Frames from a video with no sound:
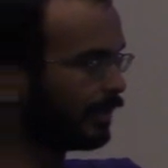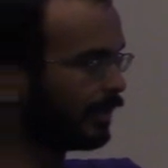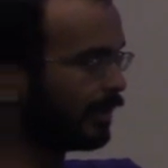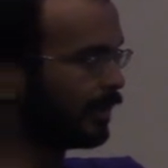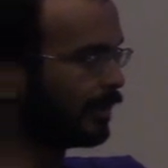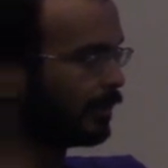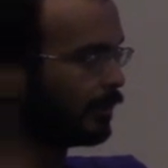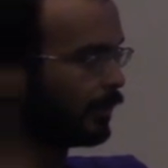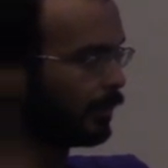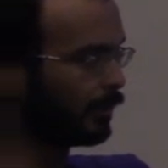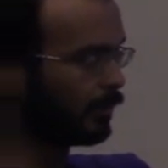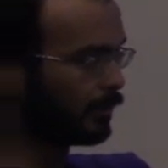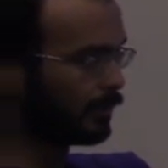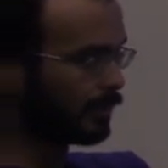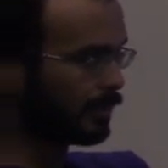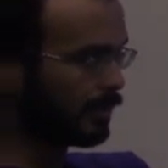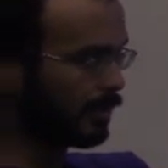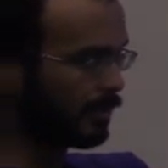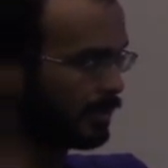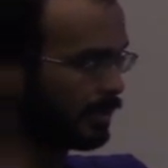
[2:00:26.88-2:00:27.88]
Um,
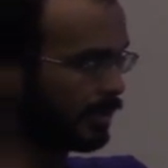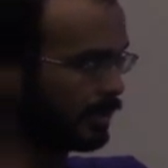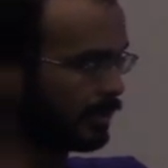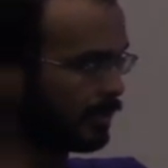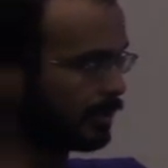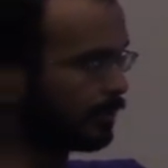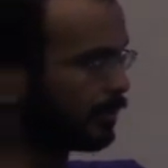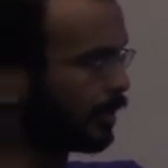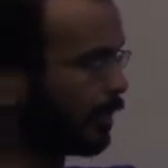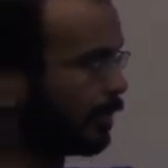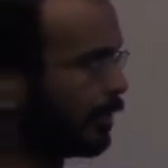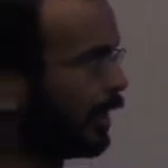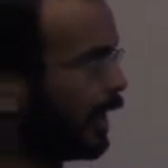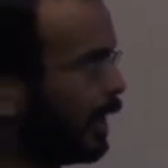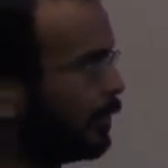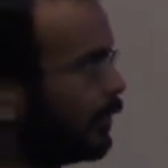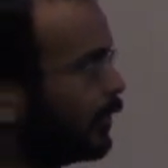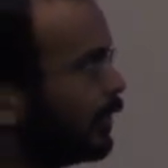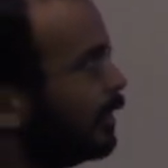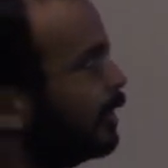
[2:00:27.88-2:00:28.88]
so those things should probably
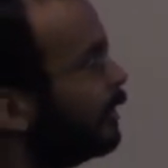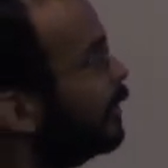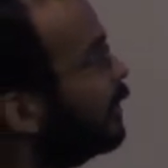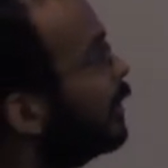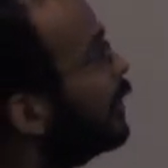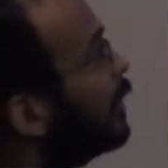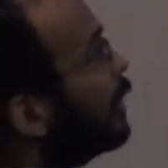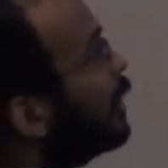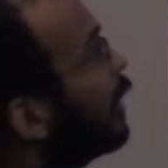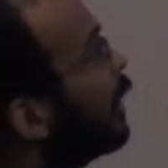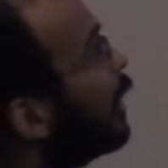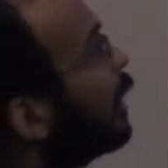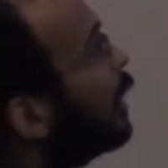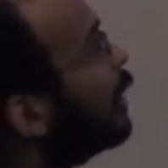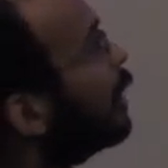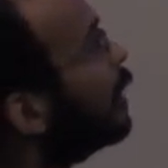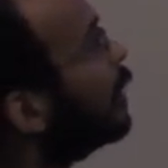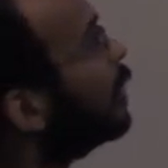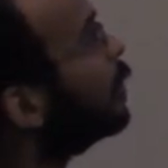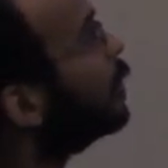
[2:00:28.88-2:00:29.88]
happen.
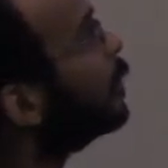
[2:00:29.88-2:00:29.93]
Um,